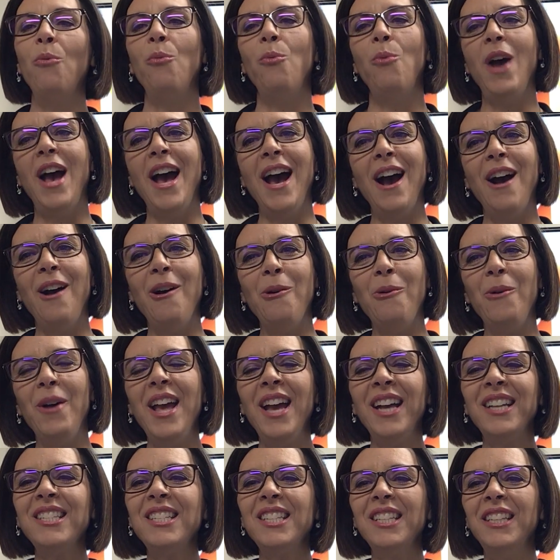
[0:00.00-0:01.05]
Wow,
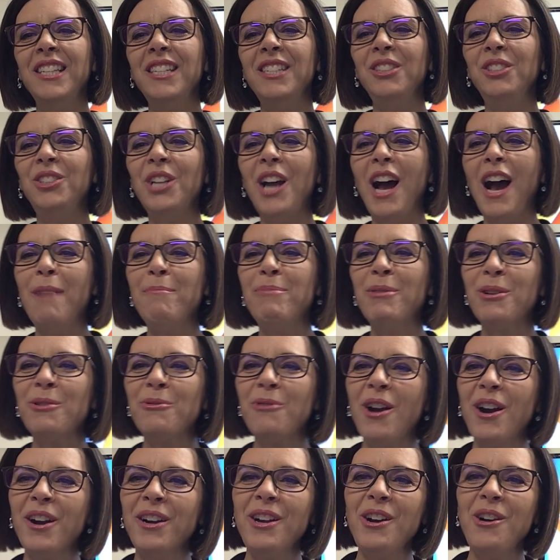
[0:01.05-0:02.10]
excellent job,
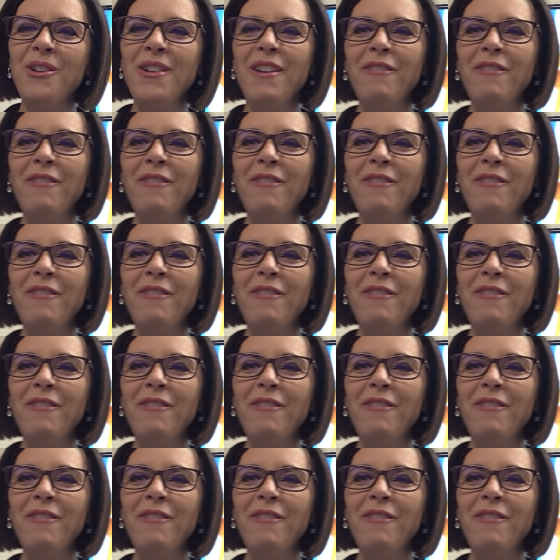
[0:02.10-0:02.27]
Gerardo.